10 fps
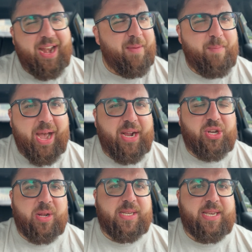impact
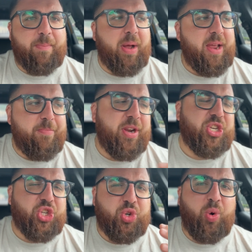on somebody, but it's
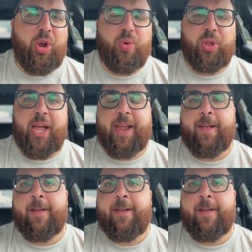true. Like,